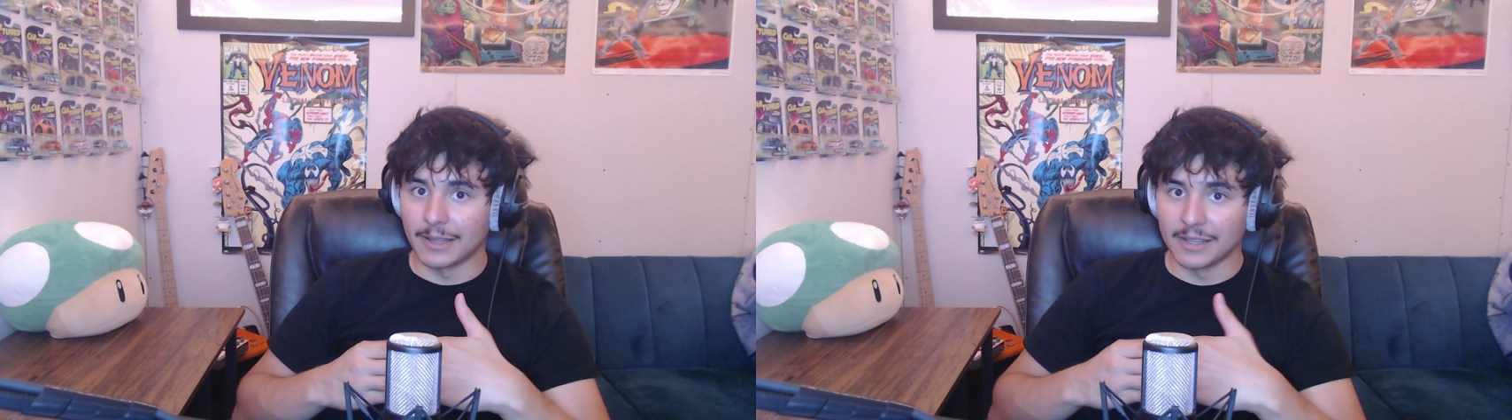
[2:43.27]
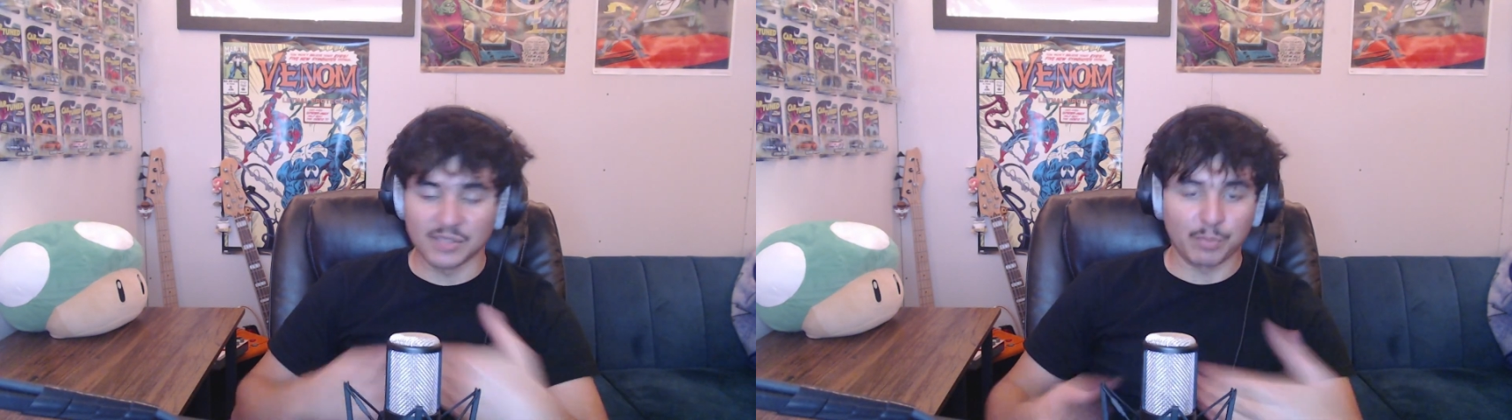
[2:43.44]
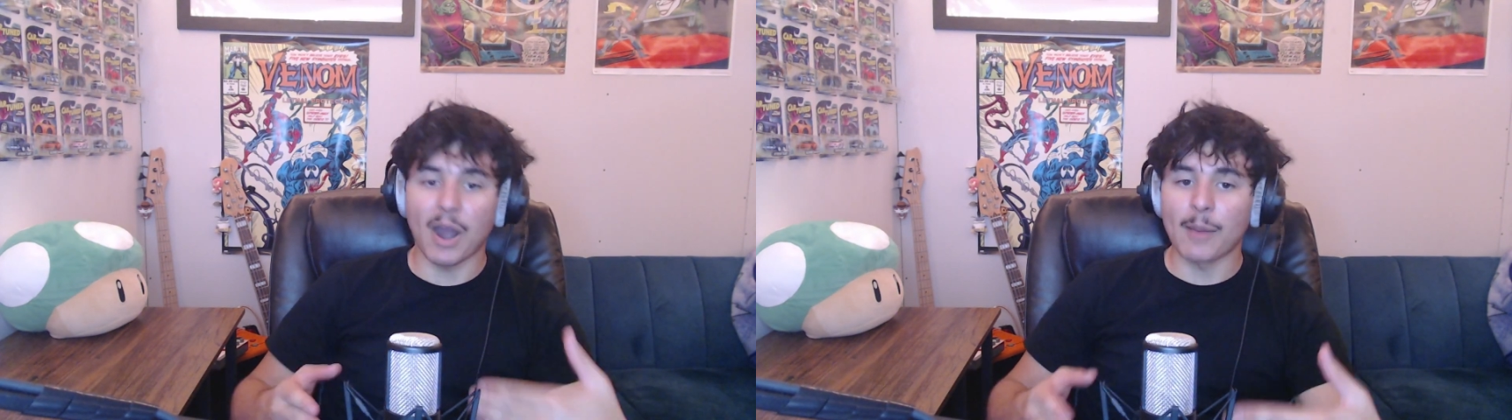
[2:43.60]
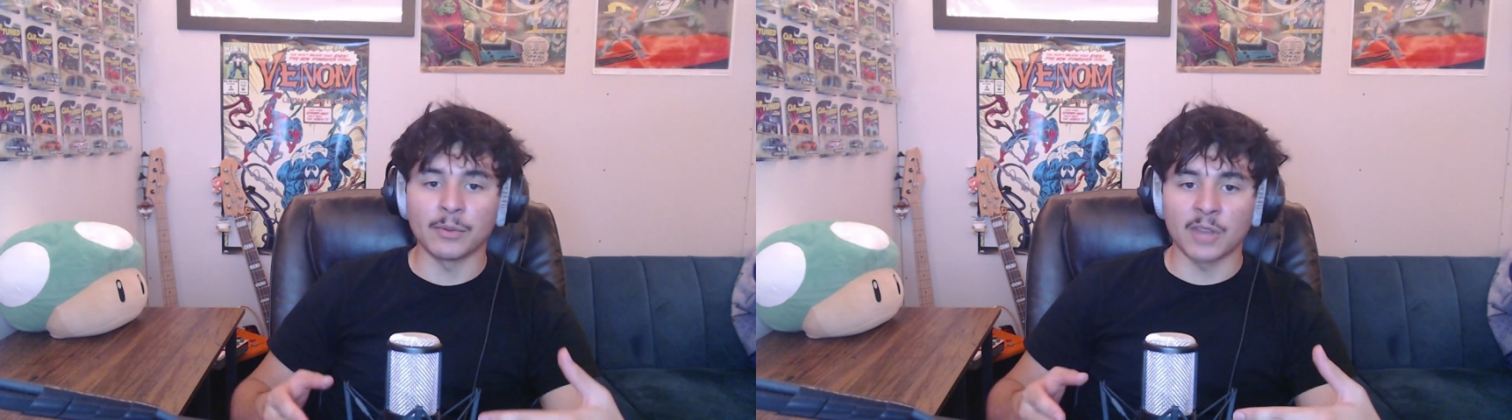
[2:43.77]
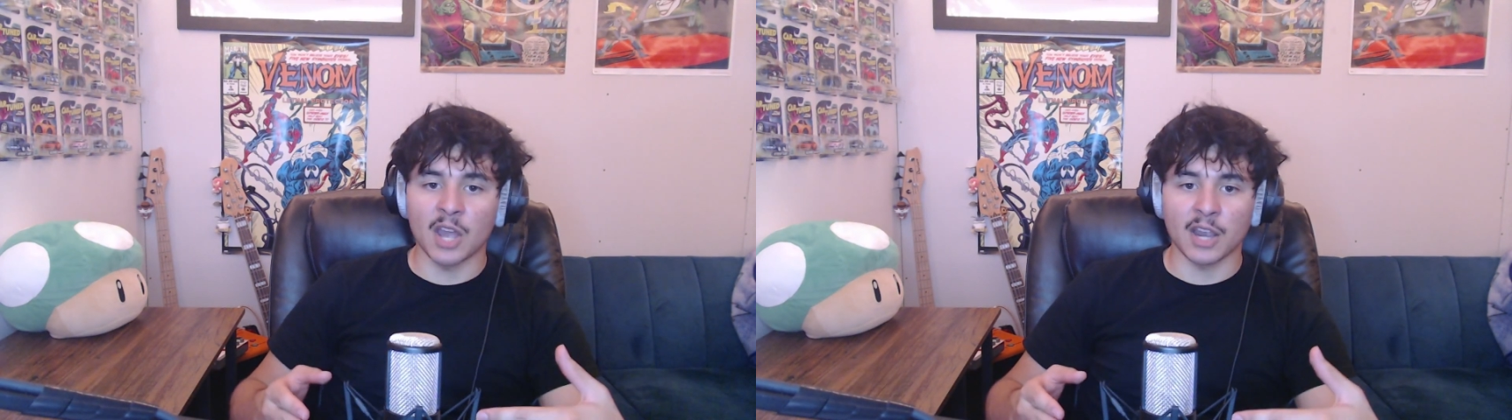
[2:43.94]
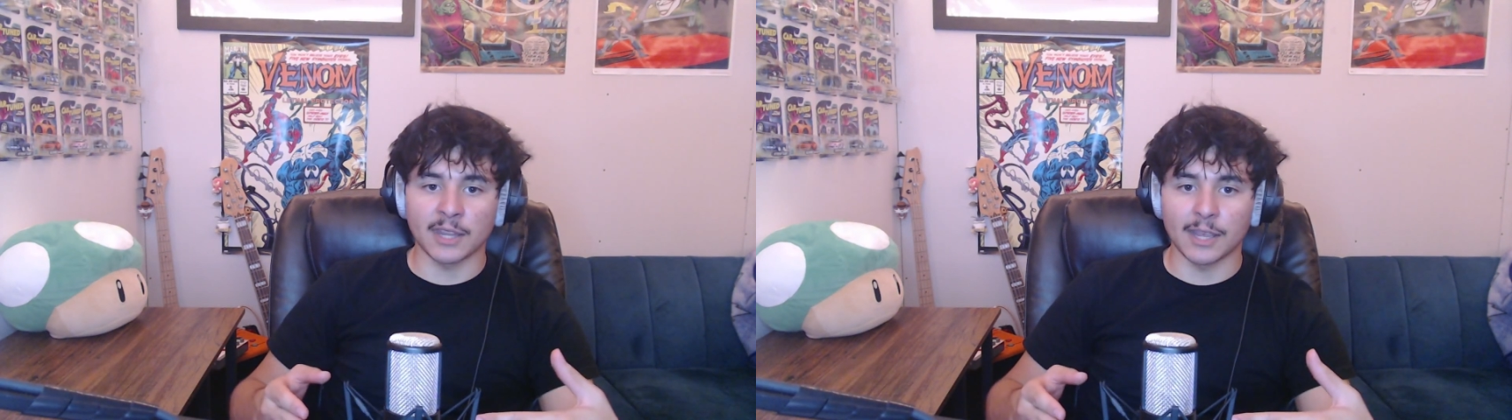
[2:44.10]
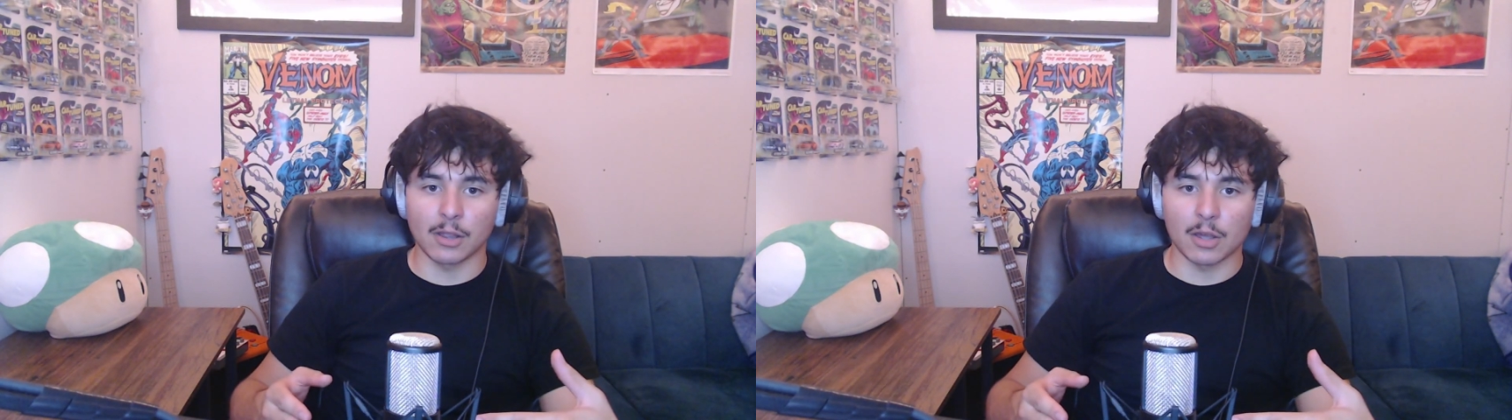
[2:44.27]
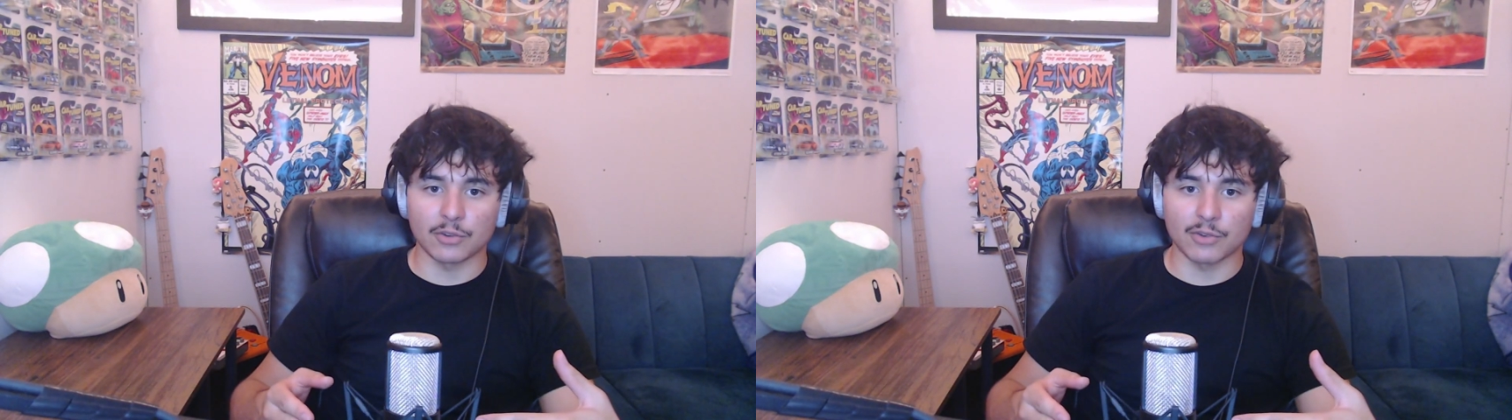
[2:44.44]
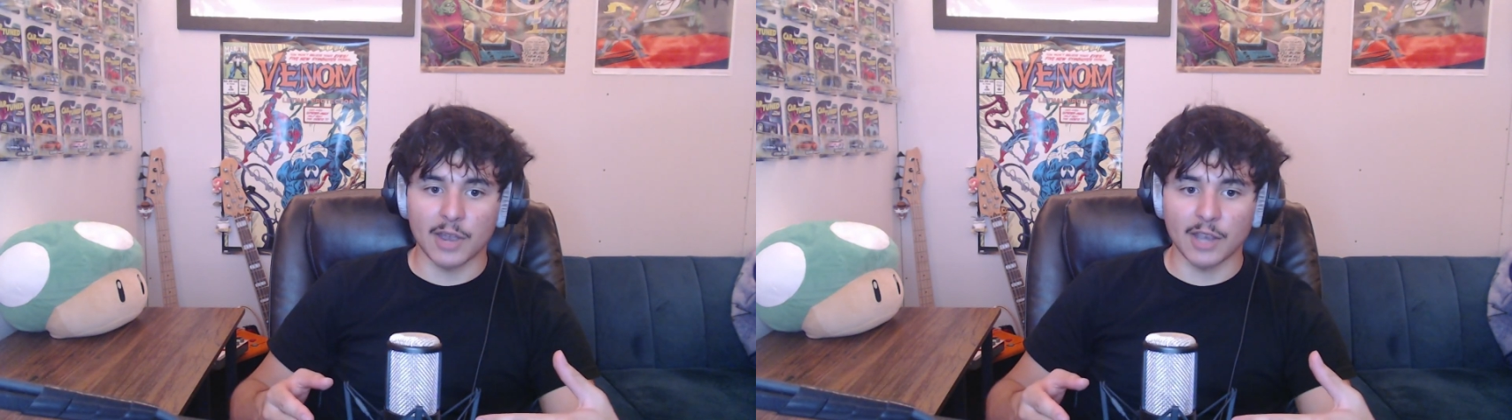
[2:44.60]
it's probably not going to get a lot
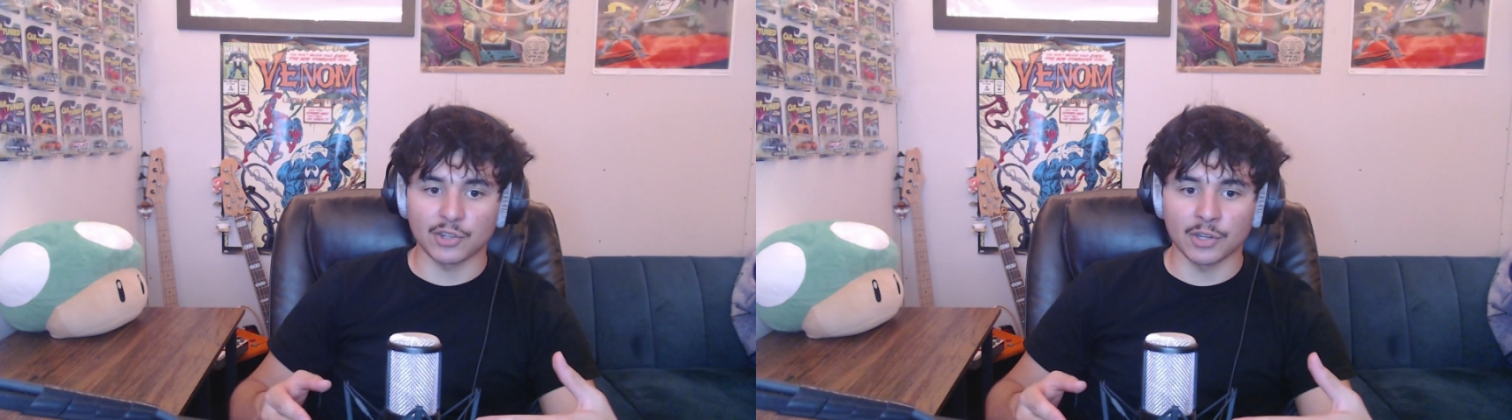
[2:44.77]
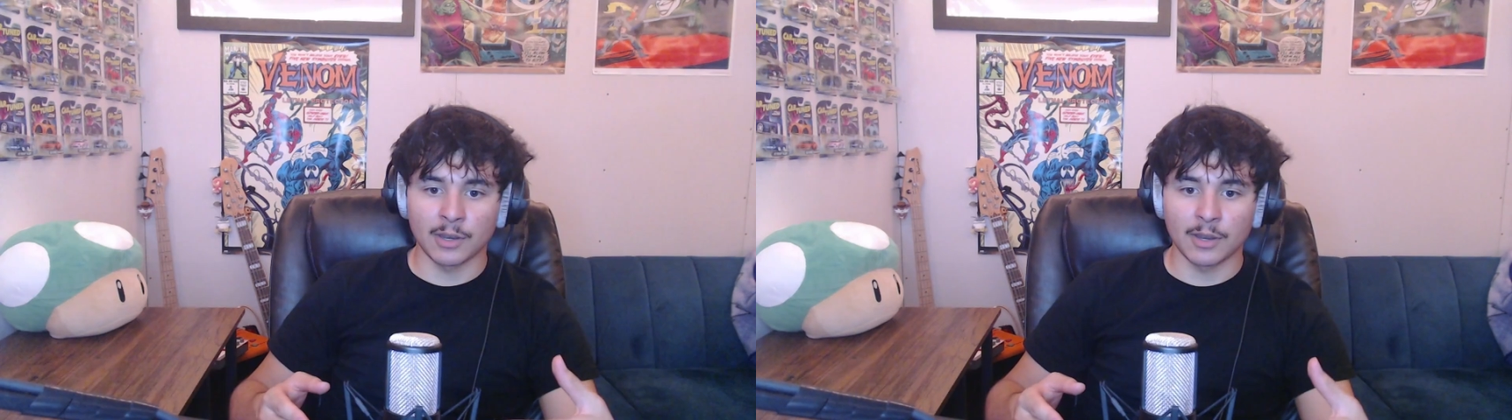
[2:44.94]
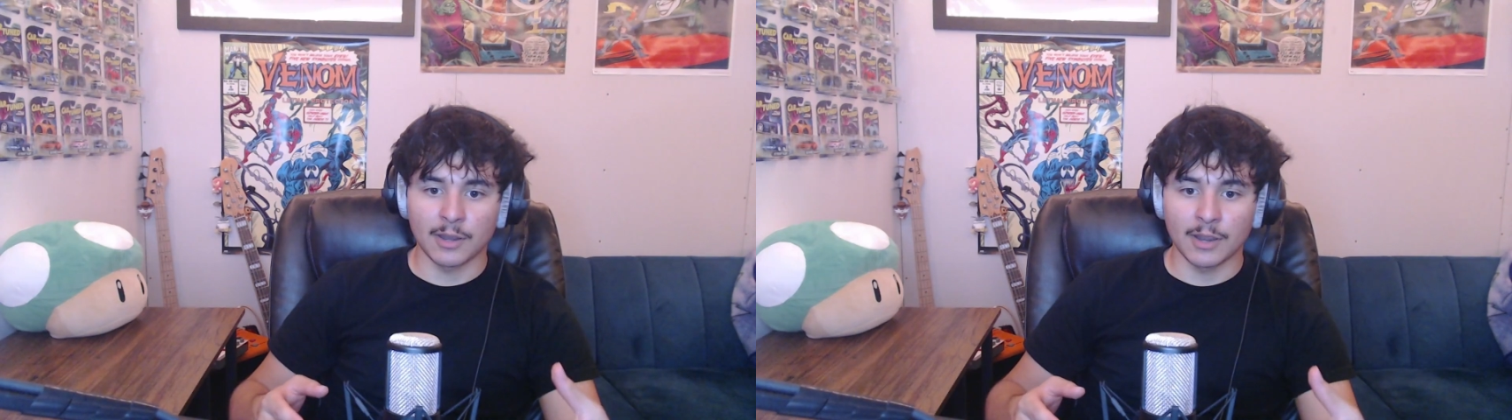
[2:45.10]
of traction